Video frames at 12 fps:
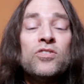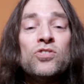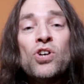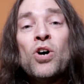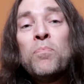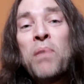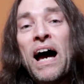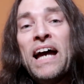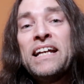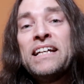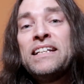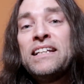Joe
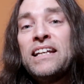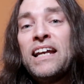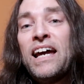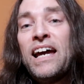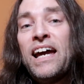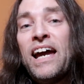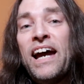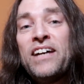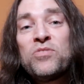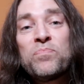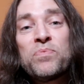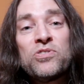Biden
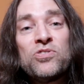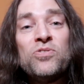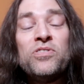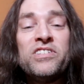has pursued